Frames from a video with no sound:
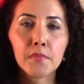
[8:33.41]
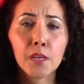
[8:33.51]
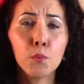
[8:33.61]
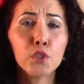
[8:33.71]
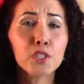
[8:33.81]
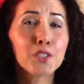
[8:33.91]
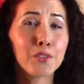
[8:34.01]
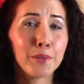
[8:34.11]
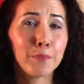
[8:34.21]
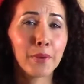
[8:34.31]
which is
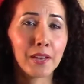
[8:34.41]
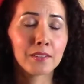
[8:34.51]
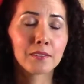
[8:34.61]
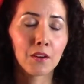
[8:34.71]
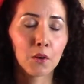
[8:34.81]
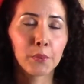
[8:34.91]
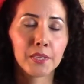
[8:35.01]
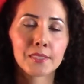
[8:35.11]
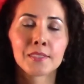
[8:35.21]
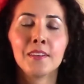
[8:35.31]
good and bad
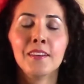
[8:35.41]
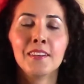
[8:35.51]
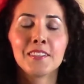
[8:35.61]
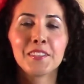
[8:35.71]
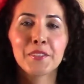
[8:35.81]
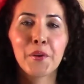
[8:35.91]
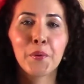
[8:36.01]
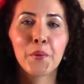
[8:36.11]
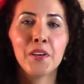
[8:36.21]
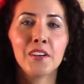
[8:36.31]
always.
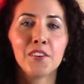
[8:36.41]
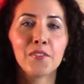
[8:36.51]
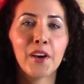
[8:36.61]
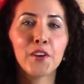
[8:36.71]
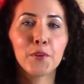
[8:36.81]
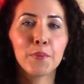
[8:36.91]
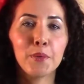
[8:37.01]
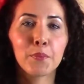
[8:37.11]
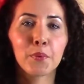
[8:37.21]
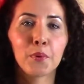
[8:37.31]
So fire
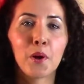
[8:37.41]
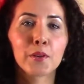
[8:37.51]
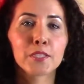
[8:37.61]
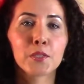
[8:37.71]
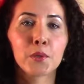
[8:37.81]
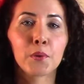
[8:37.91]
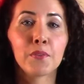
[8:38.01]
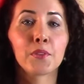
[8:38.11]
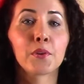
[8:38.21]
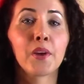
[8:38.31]
people also,
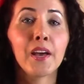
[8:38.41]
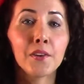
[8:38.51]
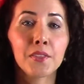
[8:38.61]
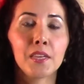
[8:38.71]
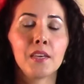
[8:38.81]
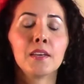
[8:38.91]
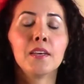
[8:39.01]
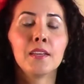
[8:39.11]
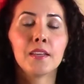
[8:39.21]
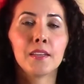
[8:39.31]
if they're healthy,
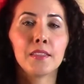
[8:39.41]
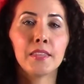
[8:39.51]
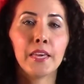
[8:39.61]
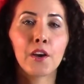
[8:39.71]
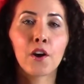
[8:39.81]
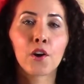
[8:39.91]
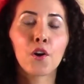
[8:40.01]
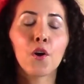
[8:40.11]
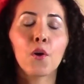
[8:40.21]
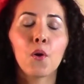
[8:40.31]
they
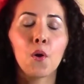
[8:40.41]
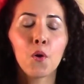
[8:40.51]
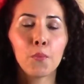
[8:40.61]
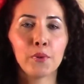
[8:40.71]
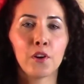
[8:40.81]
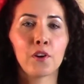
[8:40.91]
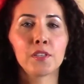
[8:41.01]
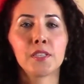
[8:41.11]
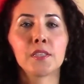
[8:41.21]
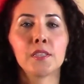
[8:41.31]
are
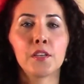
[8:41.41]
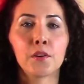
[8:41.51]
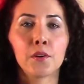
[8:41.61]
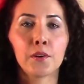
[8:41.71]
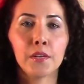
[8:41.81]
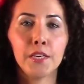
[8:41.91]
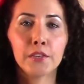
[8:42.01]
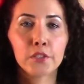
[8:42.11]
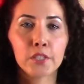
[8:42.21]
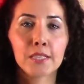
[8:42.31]
open-hearted. They're
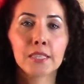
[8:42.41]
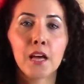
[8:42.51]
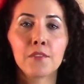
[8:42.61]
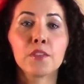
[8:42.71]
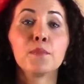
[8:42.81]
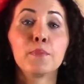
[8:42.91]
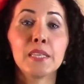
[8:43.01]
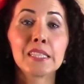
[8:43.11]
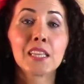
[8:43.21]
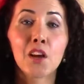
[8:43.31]
here to love and
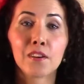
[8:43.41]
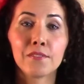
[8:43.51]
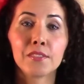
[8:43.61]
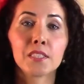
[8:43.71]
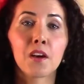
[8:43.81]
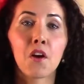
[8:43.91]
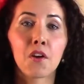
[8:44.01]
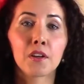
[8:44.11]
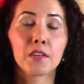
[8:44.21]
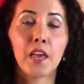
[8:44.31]
be loved
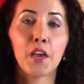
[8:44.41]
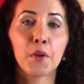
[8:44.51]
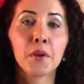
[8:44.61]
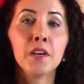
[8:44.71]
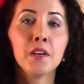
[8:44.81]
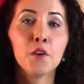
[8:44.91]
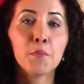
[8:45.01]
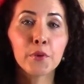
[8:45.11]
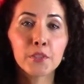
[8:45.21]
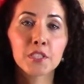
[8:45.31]
on a
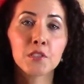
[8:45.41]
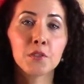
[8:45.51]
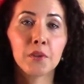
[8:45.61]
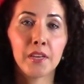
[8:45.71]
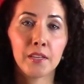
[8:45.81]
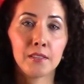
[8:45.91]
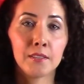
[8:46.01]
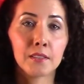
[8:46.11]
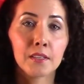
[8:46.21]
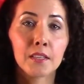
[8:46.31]
personal and
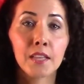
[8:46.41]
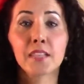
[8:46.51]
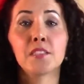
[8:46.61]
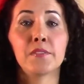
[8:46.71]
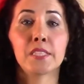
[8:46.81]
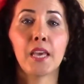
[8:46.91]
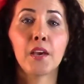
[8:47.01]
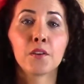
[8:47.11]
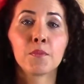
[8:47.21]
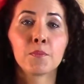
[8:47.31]
collective
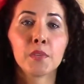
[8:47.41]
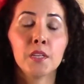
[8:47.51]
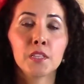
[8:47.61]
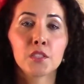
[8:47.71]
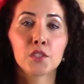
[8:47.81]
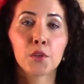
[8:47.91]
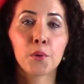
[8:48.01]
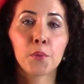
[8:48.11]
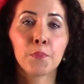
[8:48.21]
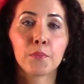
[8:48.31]
scale.
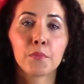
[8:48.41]
So